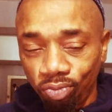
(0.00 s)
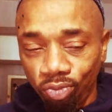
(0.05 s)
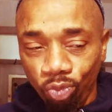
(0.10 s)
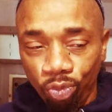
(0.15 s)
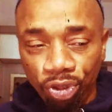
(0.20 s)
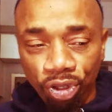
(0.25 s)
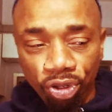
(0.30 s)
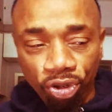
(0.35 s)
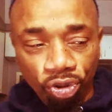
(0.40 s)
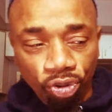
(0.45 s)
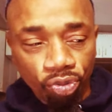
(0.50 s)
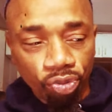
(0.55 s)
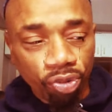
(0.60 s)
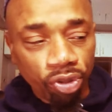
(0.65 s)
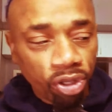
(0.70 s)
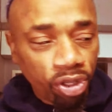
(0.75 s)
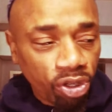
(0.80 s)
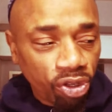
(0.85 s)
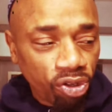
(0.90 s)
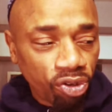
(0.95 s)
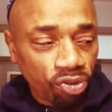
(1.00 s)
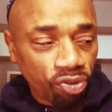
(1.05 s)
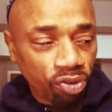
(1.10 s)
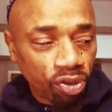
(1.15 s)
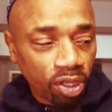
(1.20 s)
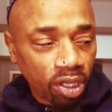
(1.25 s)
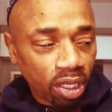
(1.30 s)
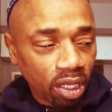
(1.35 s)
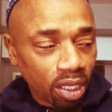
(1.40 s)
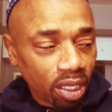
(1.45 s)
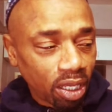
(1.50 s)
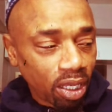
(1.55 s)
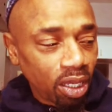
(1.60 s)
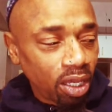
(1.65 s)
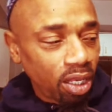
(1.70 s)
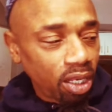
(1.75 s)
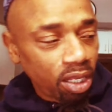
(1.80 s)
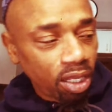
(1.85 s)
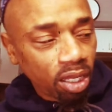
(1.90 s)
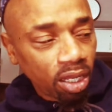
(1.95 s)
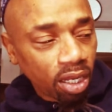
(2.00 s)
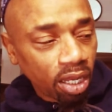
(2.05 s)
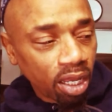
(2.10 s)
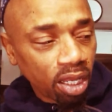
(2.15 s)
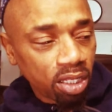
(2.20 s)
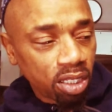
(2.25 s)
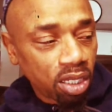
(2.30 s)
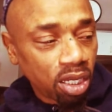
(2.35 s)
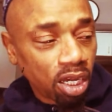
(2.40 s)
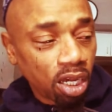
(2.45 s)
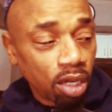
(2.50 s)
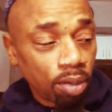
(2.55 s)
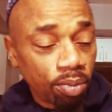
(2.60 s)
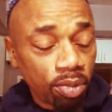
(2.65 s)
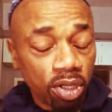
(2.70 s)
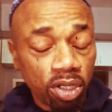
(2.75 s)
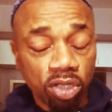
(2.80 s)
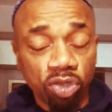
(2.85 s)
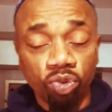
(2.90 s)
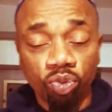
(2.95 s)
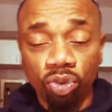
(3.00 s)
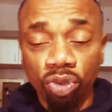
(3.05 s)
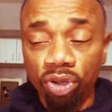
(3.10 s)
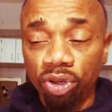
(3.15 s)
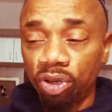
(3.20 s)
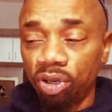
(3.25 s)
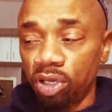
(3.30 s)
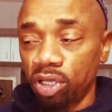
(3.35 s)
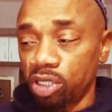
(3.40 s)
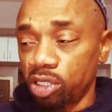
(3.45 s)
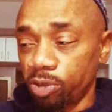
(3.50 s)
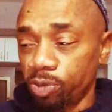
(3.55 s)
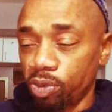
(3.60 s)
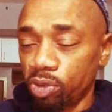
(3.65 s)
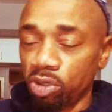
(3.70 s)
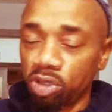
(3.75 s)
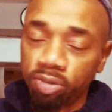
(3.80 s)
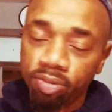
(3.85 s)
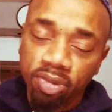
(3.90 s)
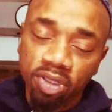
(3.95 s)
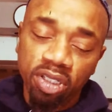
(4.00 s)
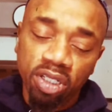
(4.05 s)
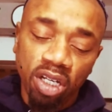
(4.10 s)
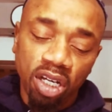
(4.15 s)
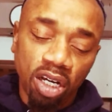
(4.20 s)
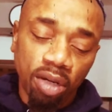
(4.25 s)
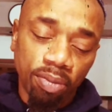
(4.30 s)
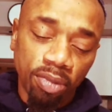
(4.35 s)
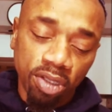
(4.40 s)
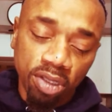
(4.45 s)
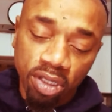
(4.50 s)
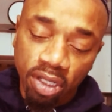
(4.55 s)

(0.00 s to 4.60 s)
we don't live any of that time. And this word is supposed to be timeless.